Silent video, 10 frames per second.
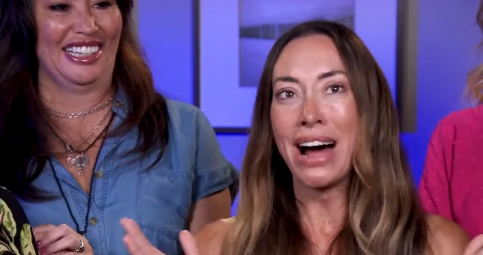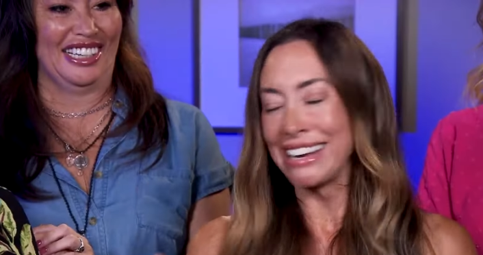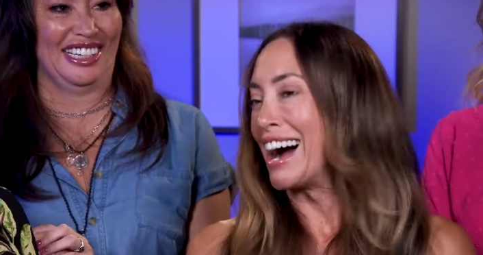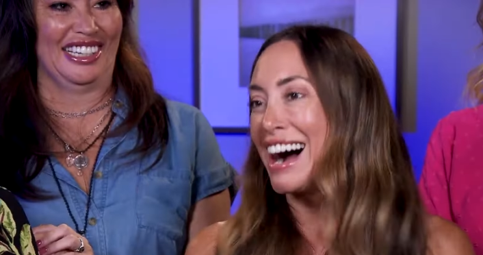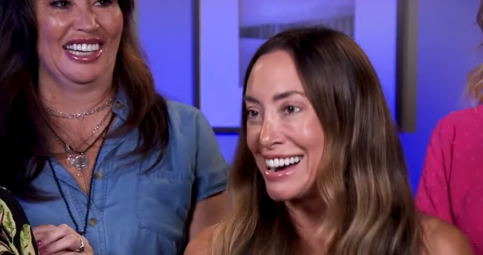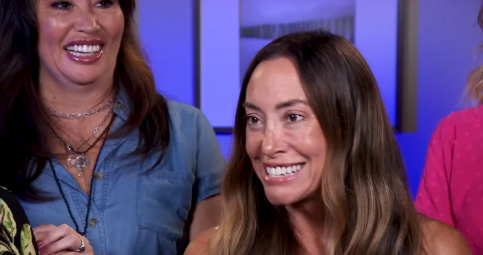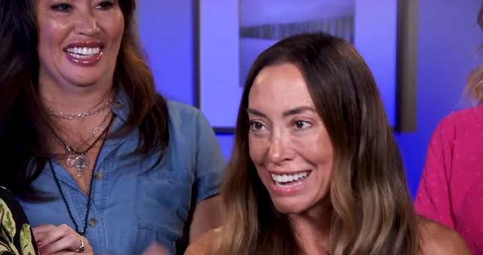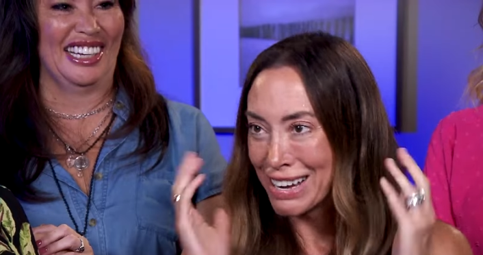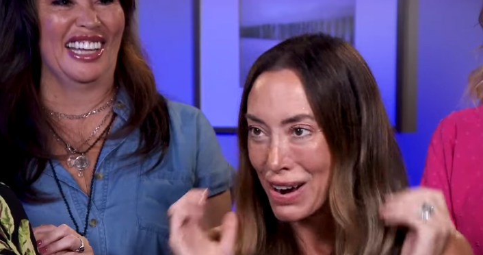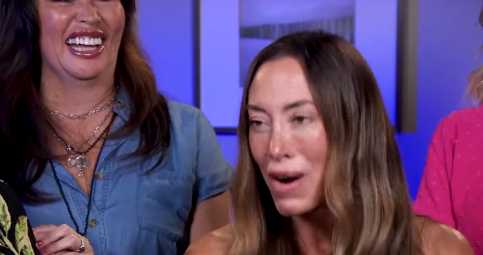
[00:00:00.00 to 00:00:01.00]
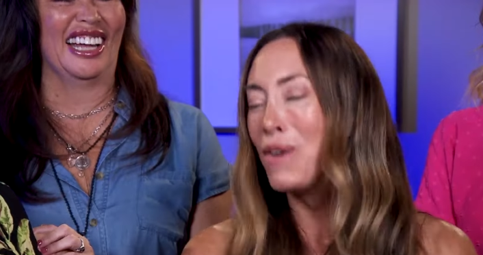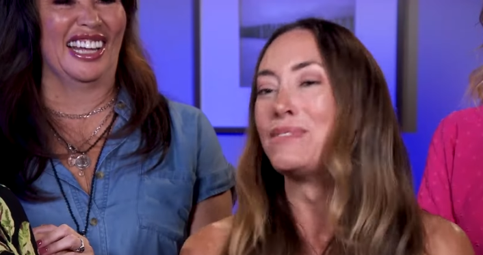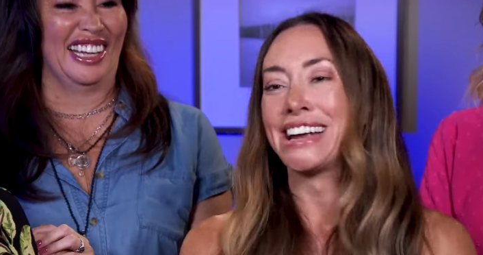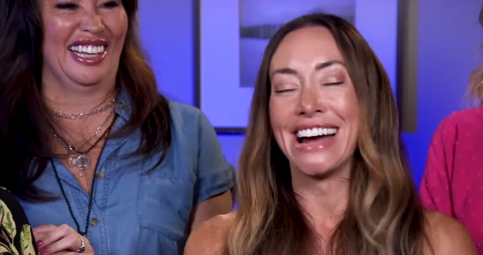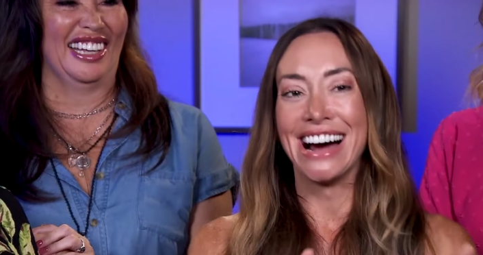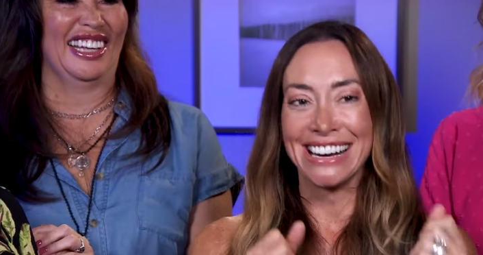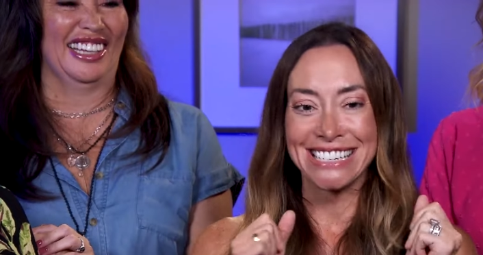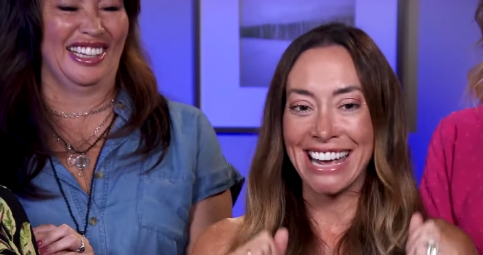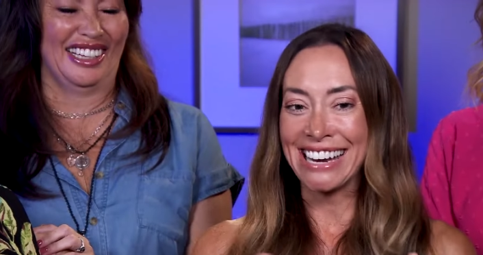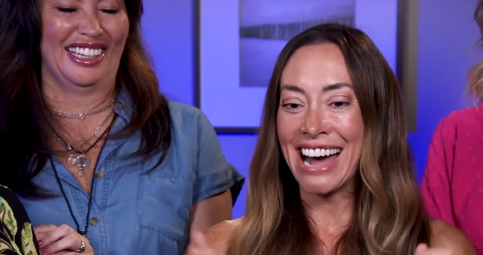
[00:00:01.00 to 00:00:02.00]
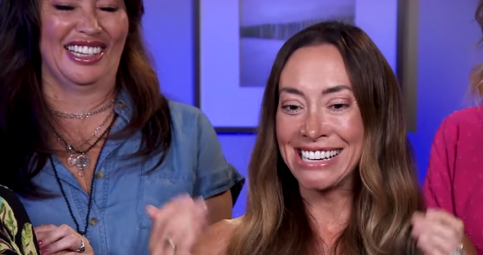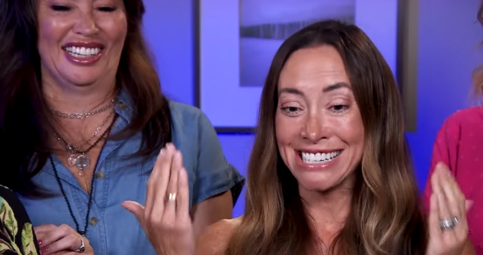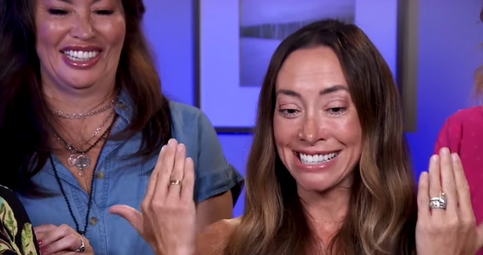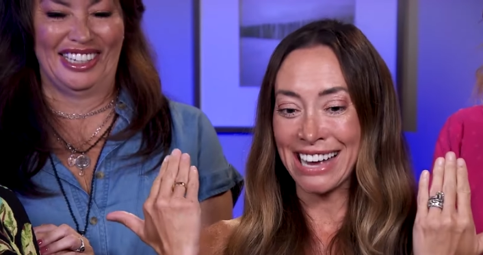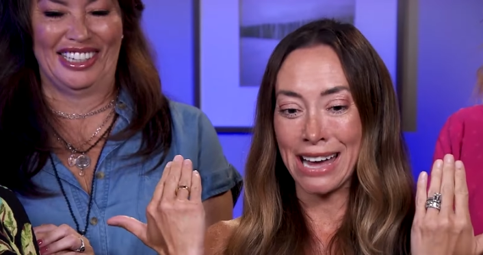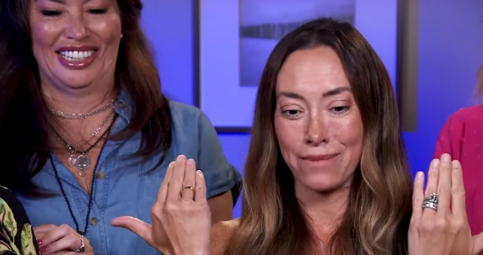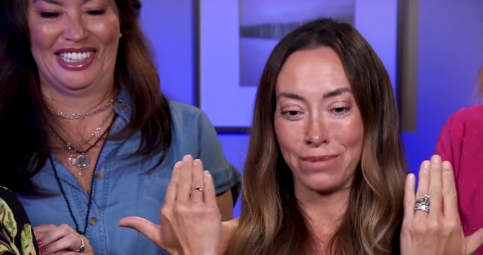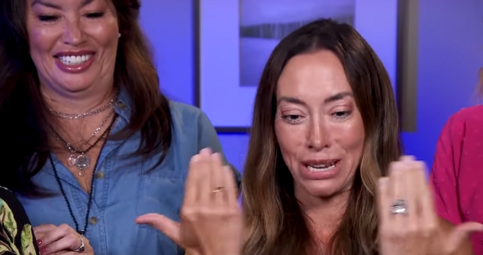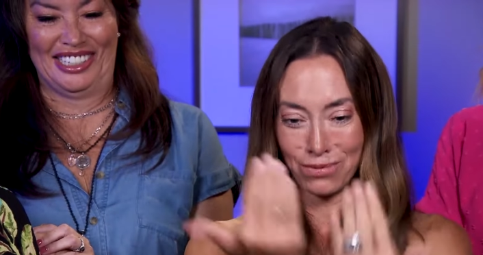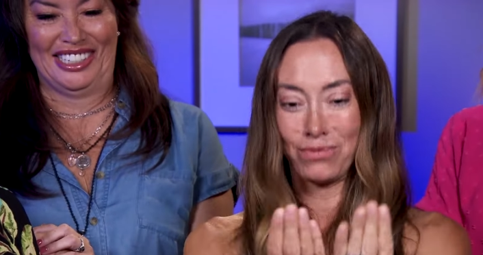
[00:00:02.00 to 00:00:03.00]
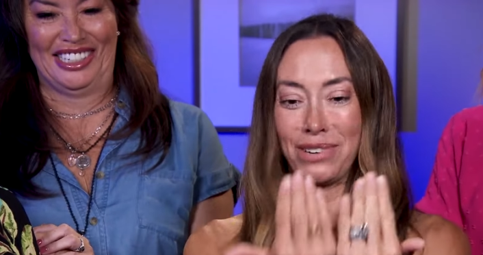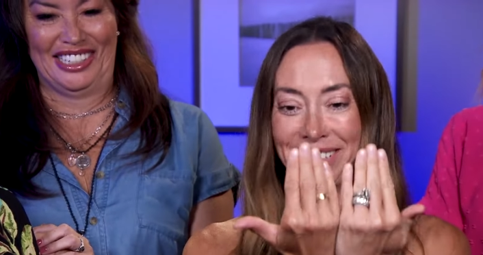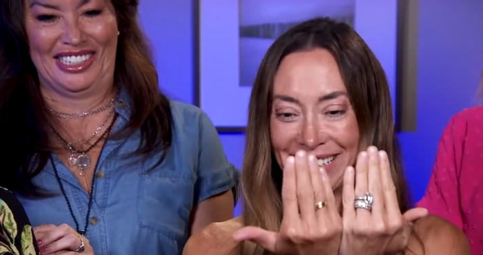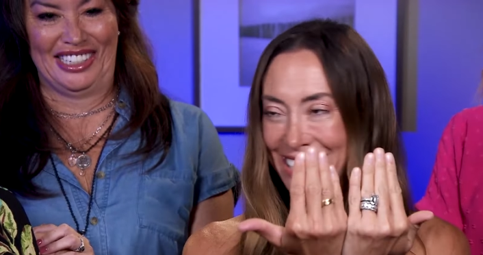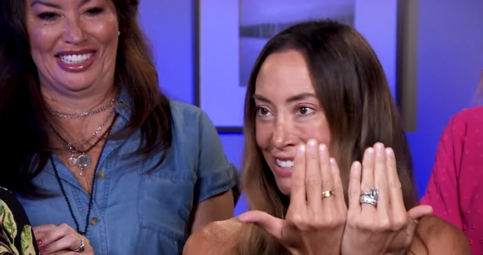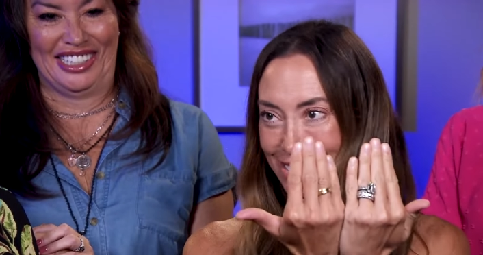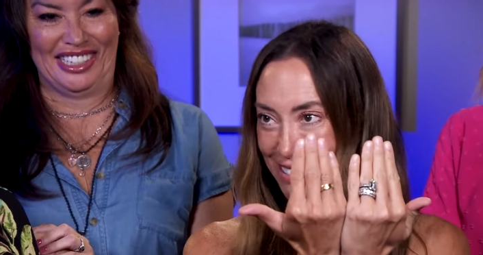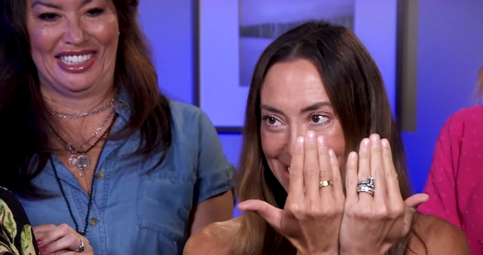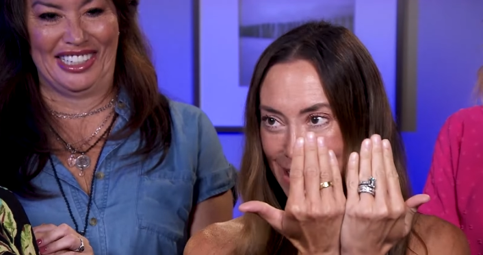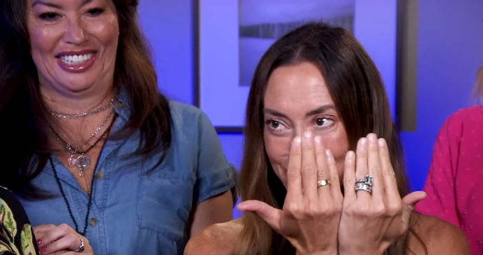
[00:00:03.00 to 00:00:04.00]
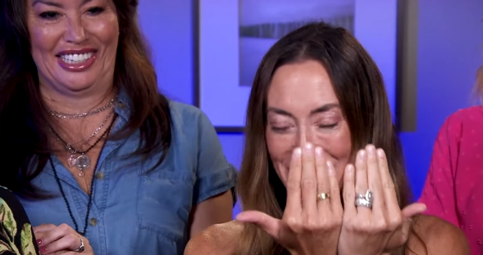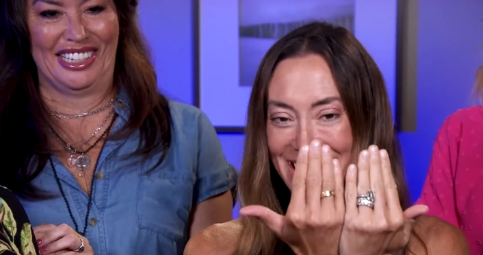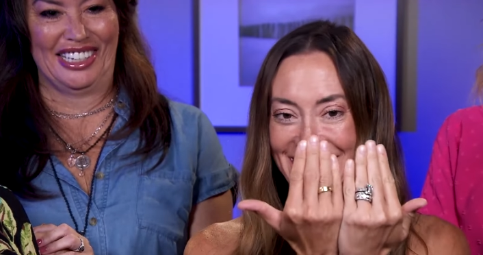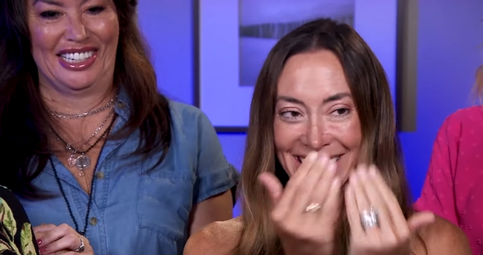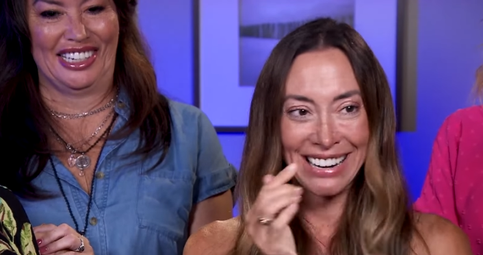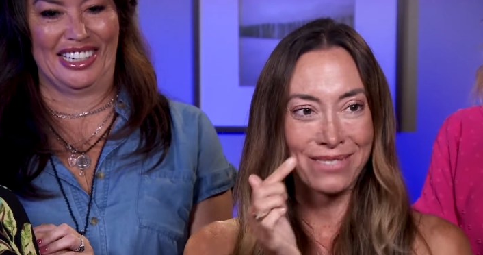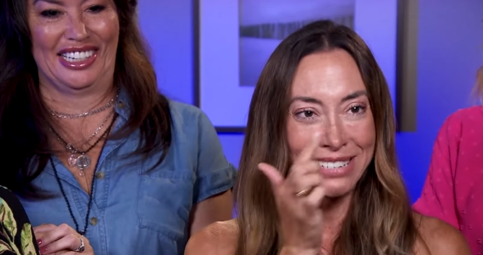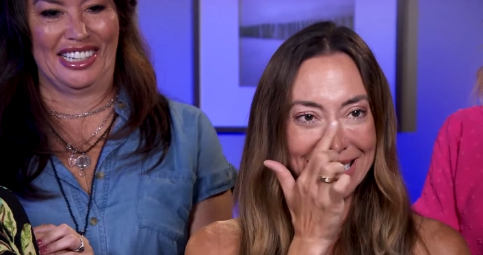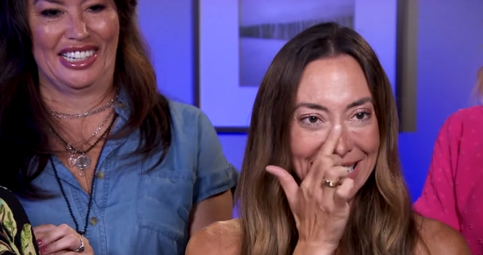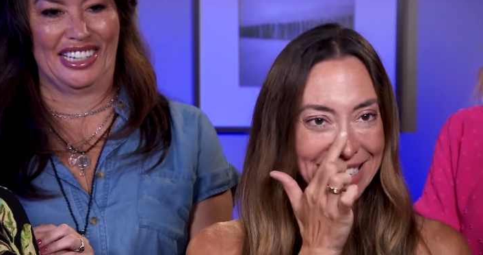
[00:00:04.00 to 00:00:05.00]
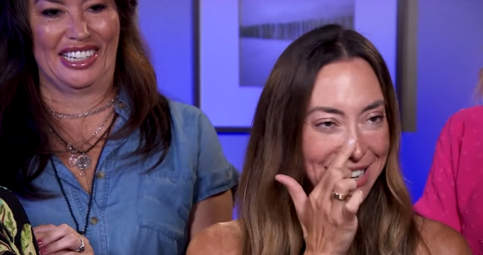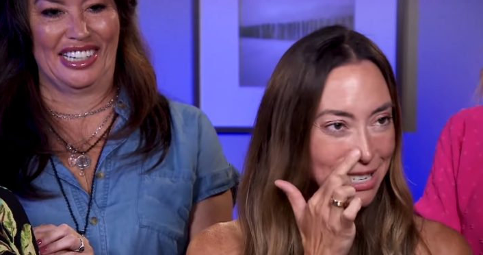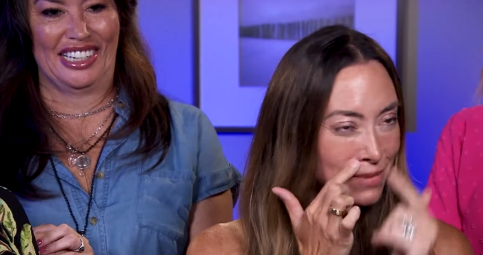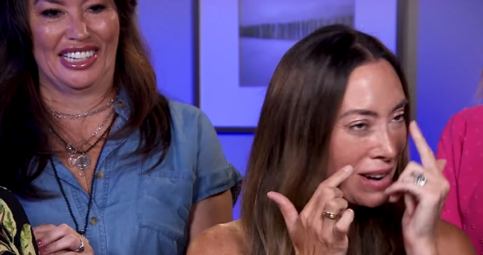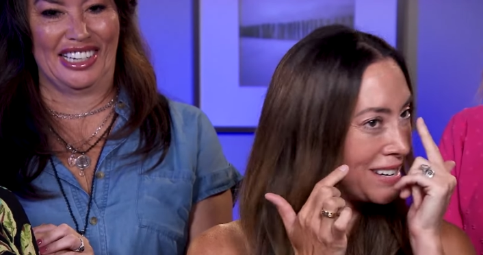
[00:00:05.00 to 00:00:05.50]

Speaker 1: my gosh, like, oh my gosh. And I just got up like really close to the mirror and I'm just like touching my